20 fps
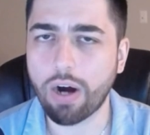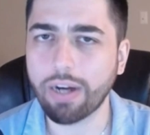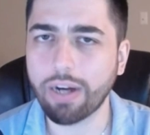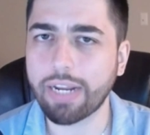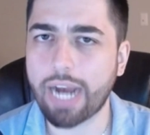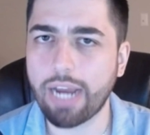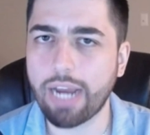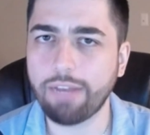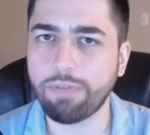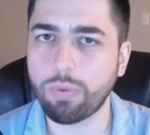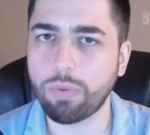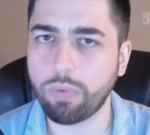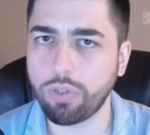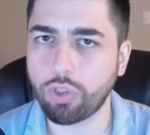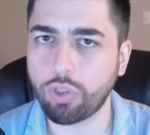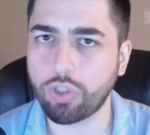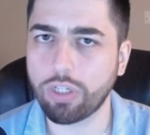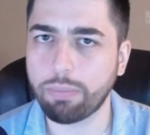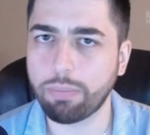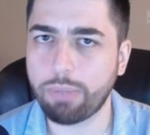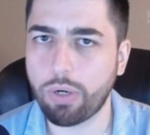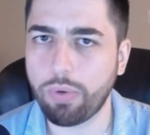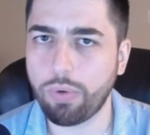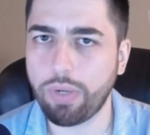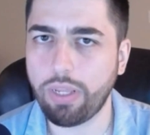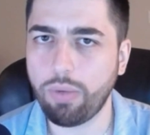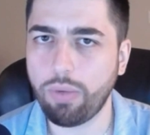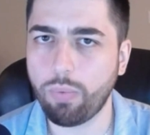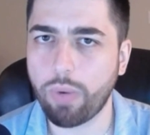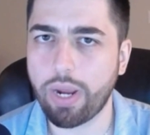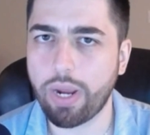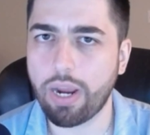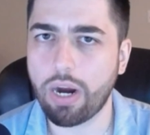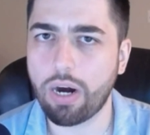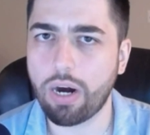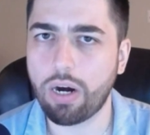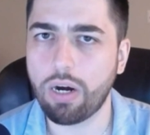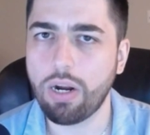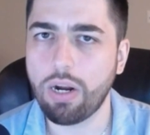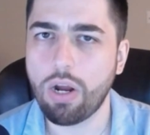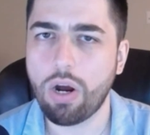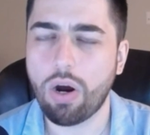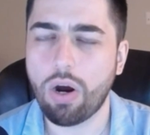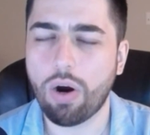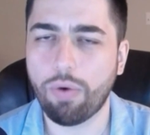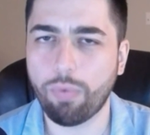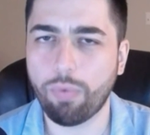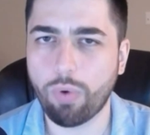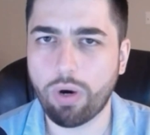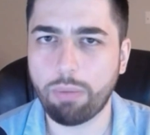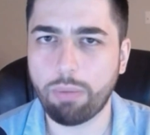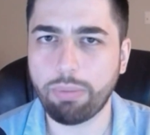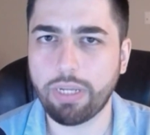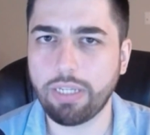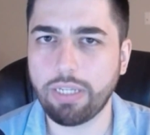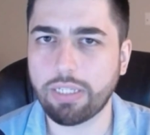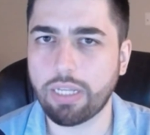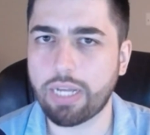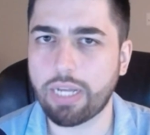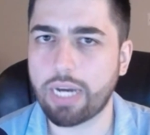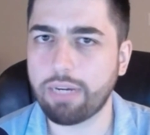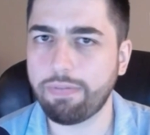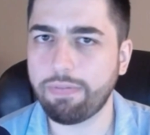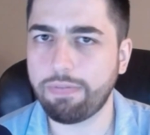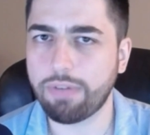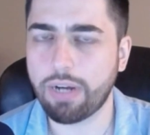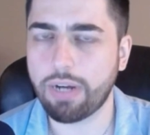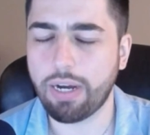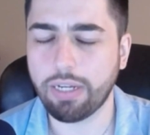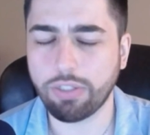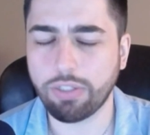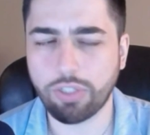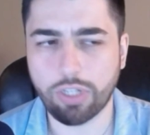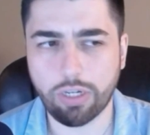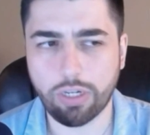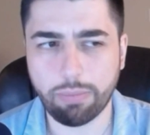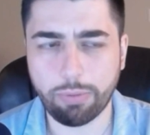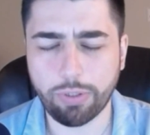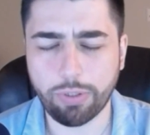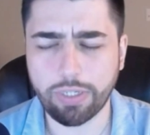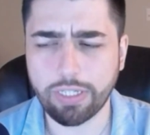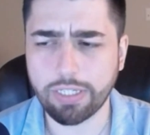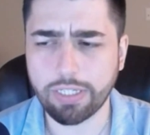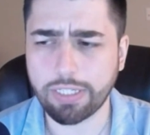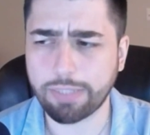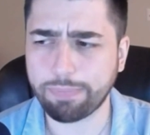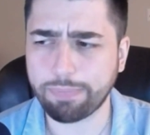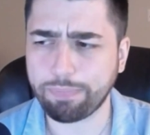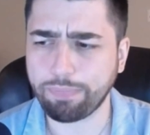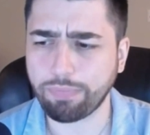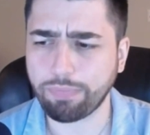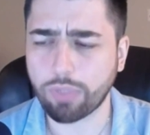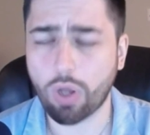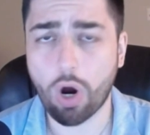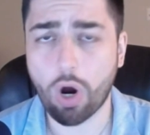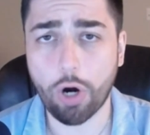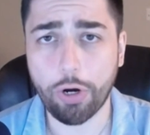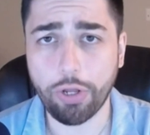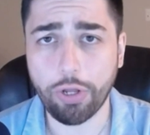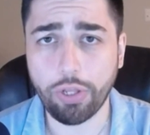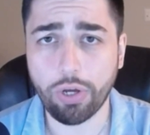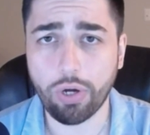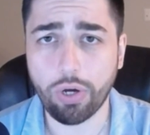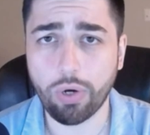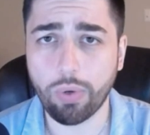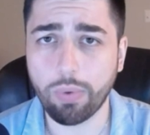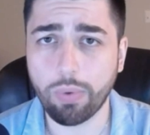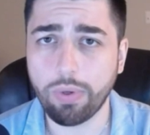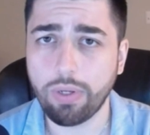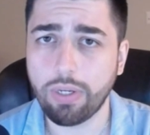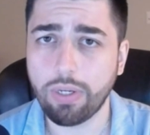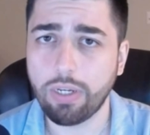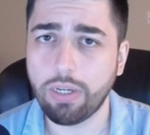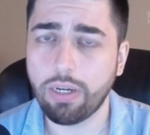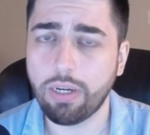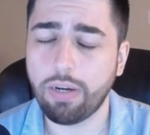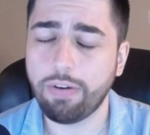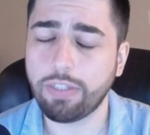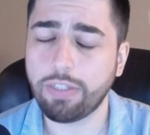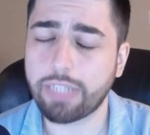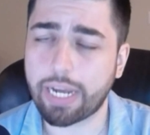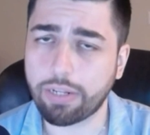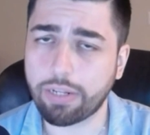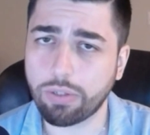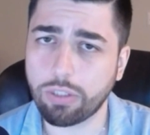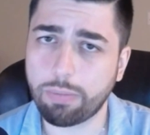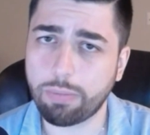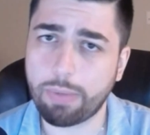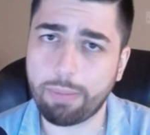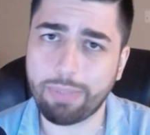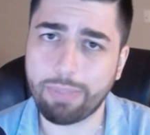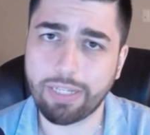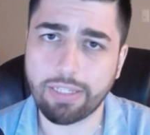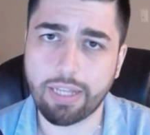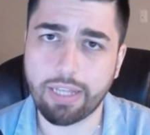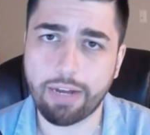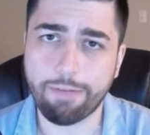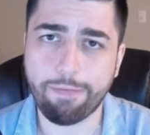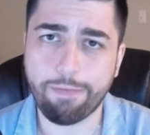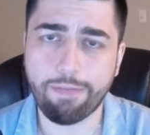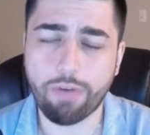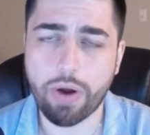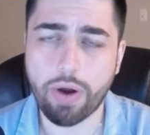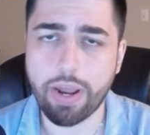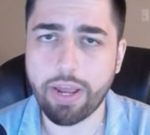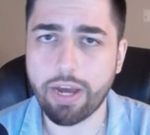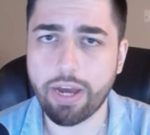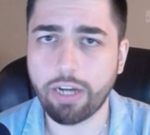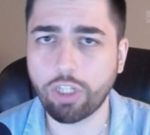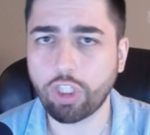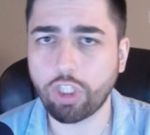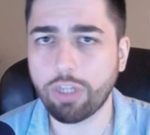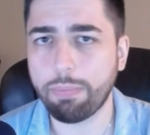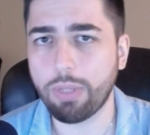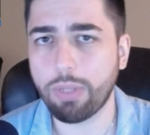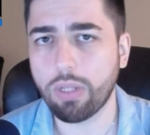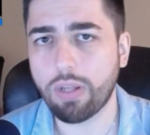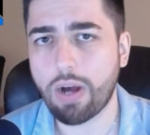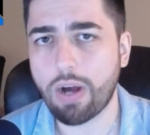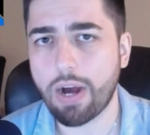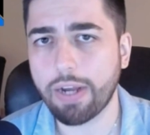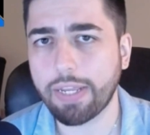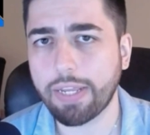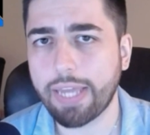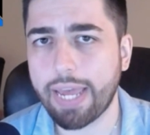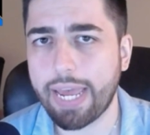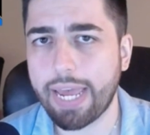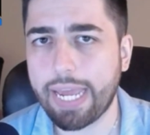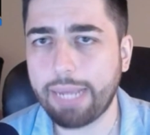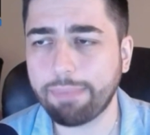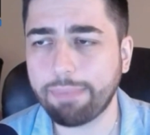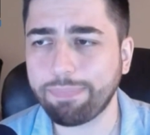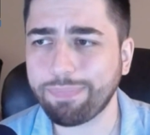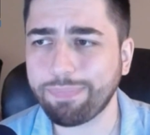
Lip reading: kind of a one-trick pony where Aurora plays a lot of Cerberus, Artio, Cyclone Spin plays a lot of Freya, Xbalanque.